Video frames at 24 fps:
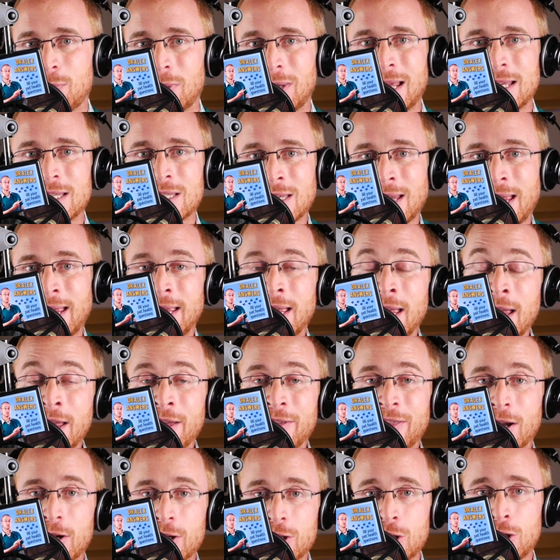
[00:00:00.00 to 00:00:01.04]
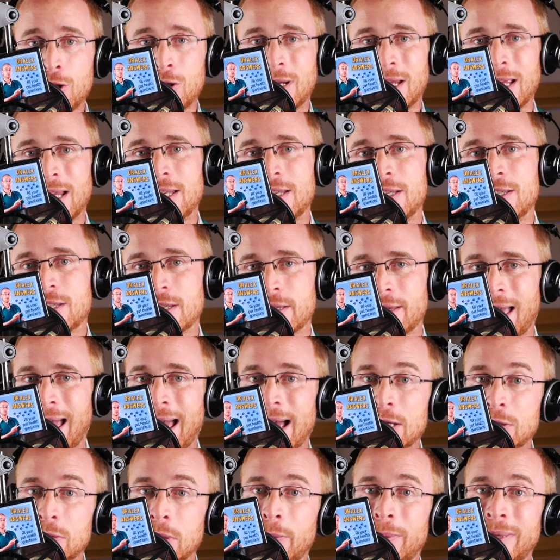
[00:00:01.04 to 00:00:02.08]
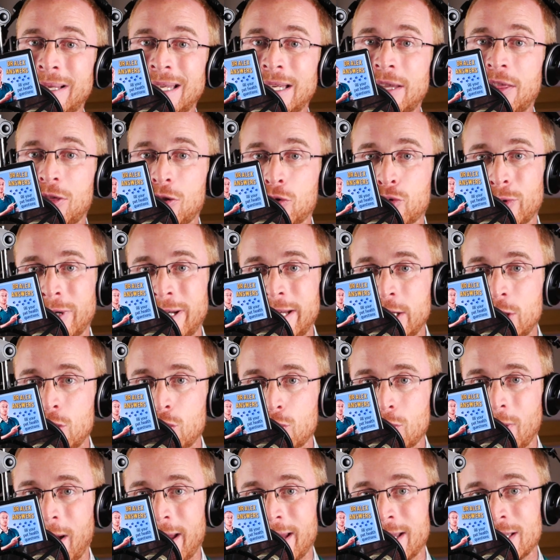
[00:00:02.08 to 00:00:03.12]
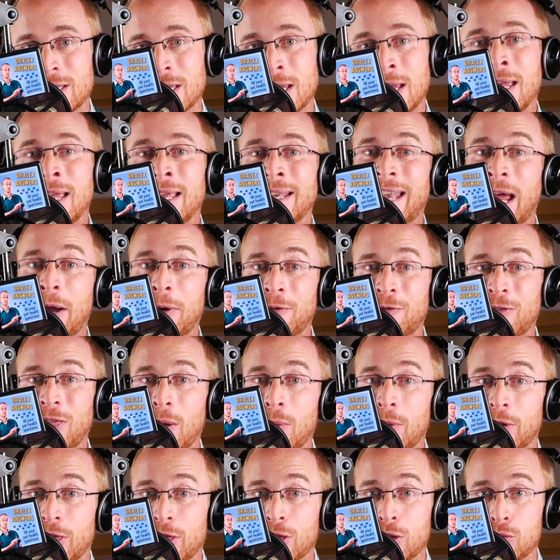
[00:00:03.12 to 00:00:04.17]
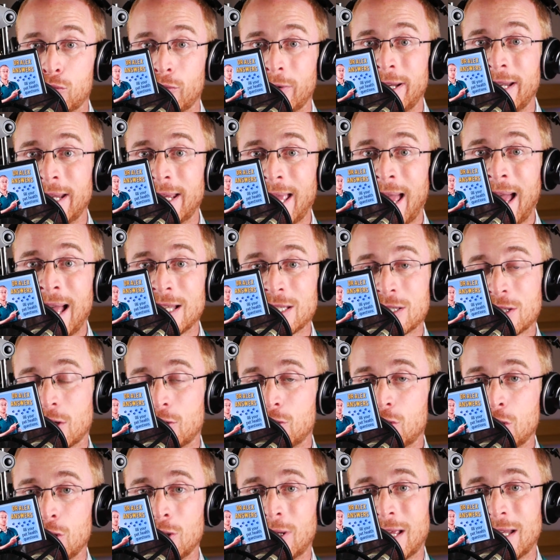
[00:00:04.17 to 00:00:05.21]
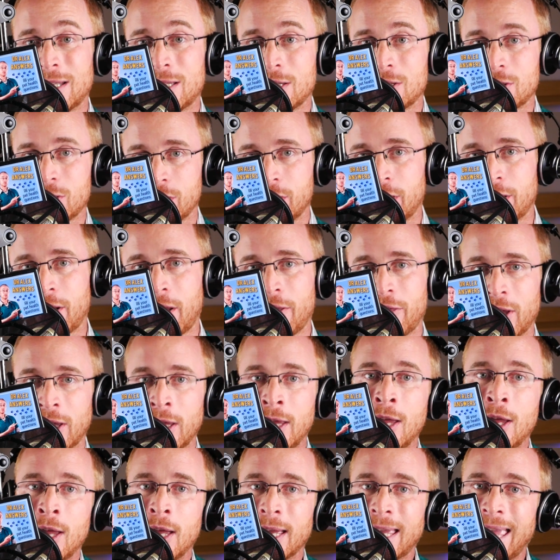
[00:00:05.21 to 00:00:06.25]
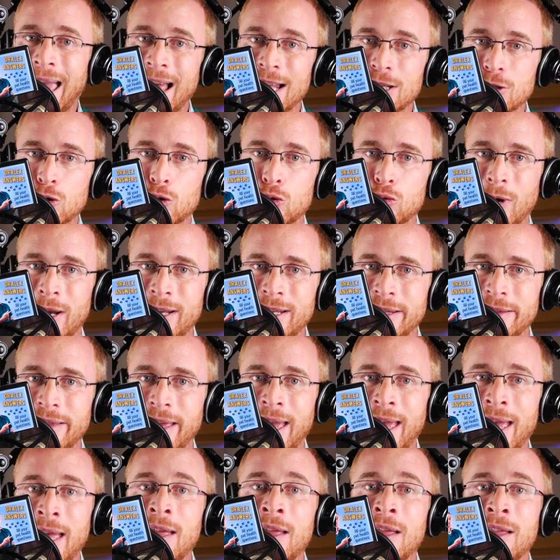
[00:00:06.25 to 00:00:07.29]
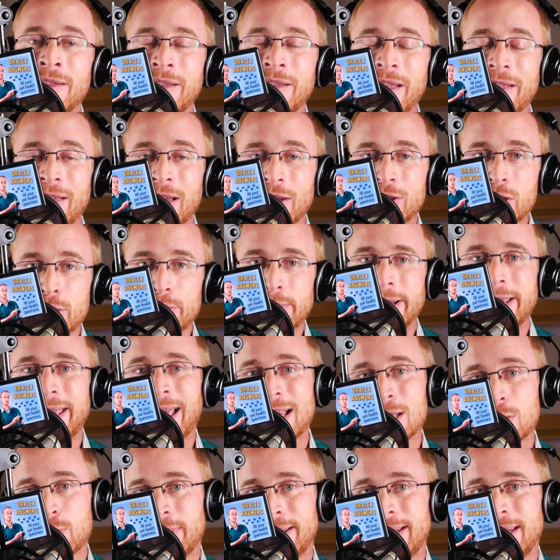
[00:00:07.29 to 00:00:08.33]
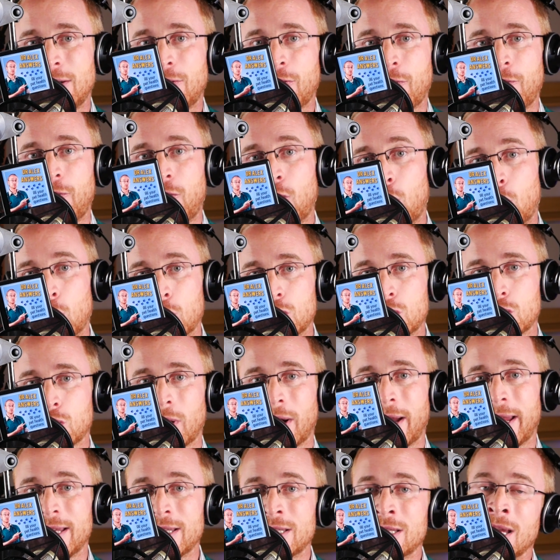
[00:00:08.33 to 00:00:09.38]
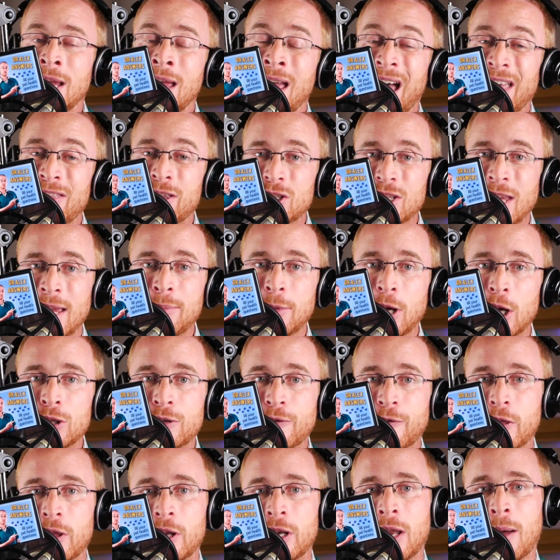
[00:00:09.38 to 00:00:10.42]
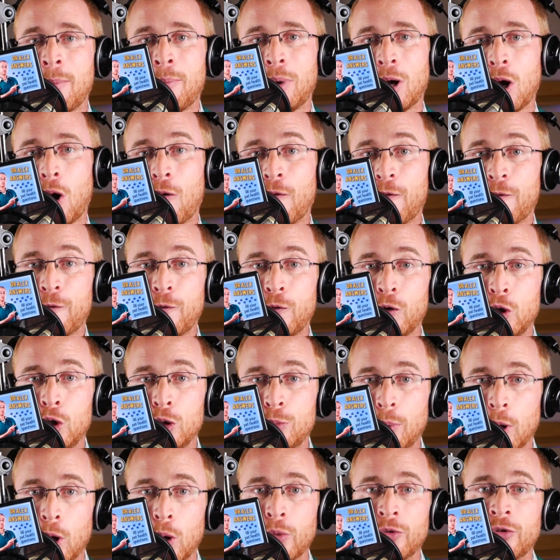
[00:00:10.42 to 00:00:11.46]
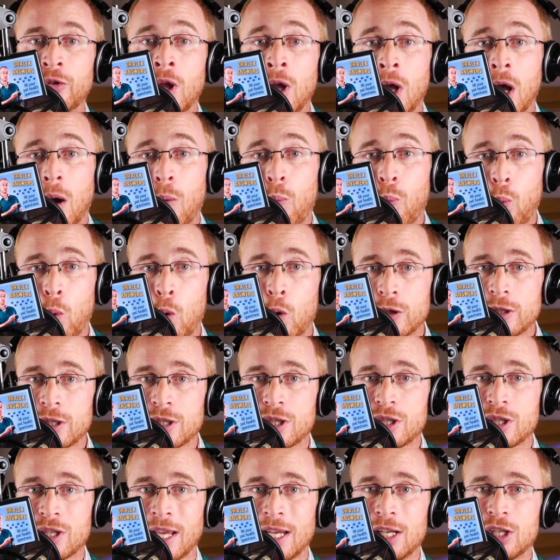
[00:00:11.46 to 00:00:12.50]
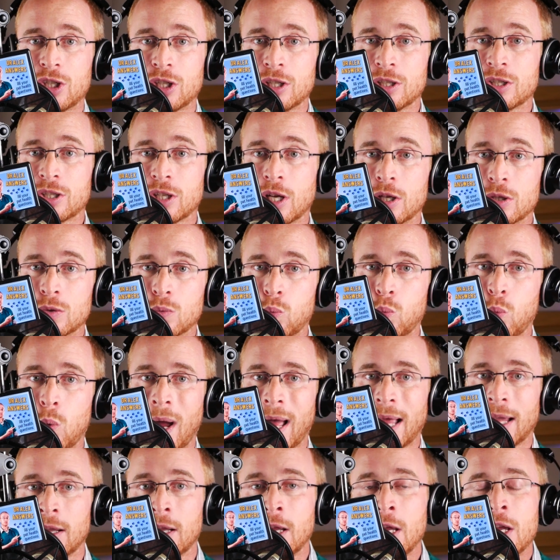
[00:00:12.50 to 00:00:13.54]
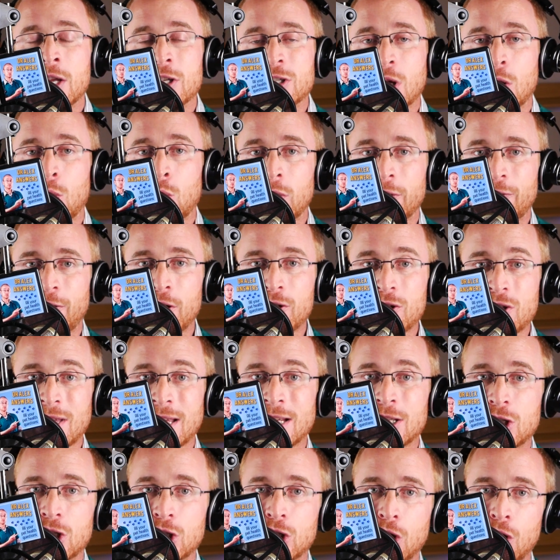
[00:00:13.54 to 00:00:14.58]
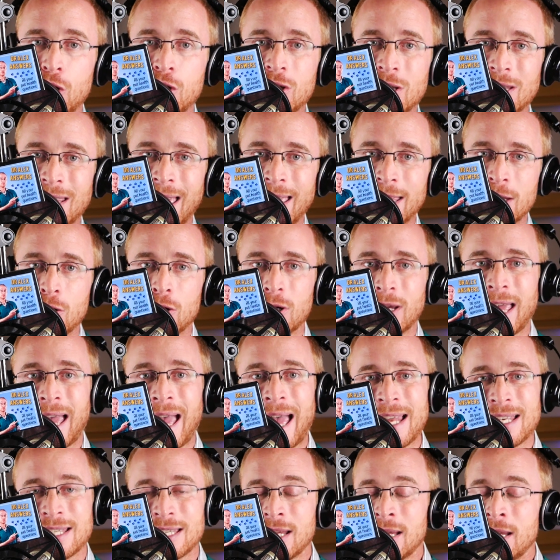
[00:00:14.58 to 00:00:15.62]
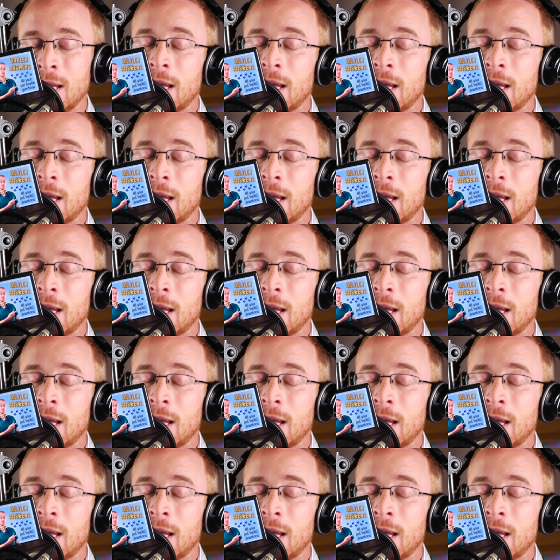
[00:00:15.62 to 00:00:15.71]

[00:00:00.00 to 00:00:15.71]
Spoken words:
but let's say there are two kittens in the house, where we need three trays. Now, if there were three cats, so two kittens and another cat already there, then that's three cats. We need four trays. And the same goes for the number of food bowls and water stations as well. So all of those things should get your cat